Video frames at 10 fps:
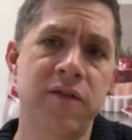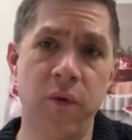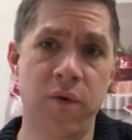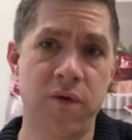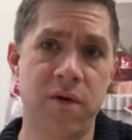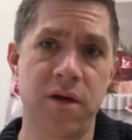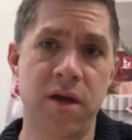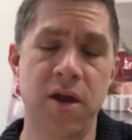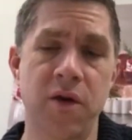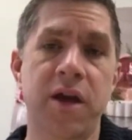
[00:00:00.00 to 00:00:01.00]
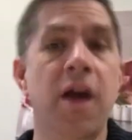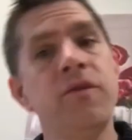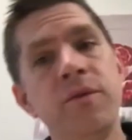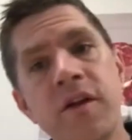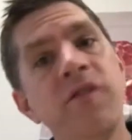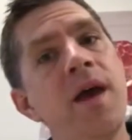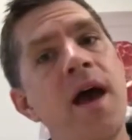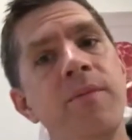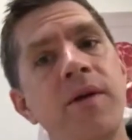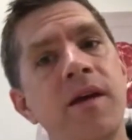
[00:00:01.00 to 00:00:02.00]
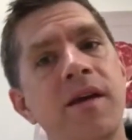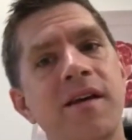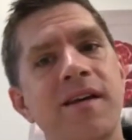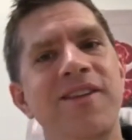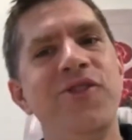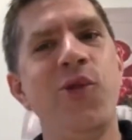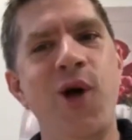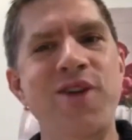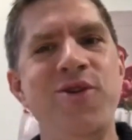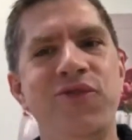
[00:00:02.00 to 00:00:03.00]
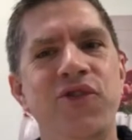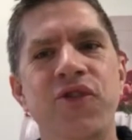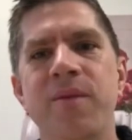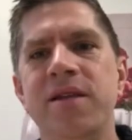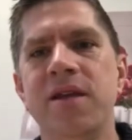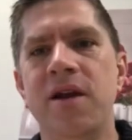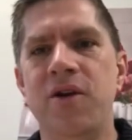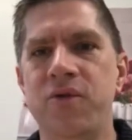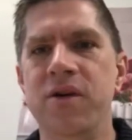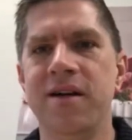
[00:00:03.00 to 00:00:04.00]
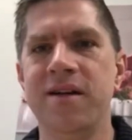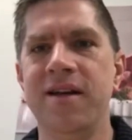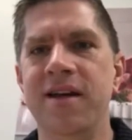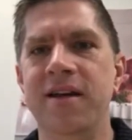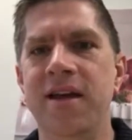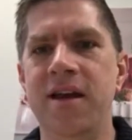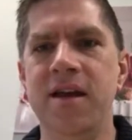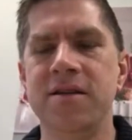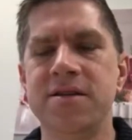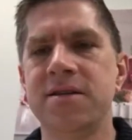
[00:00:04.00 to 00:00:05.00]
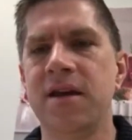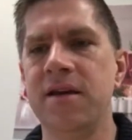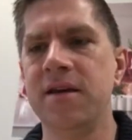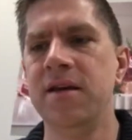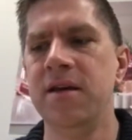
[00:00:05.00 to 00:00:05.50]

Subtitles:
too. And the customers have to be happy. There's a lot you have to do to make that all work and get to scale.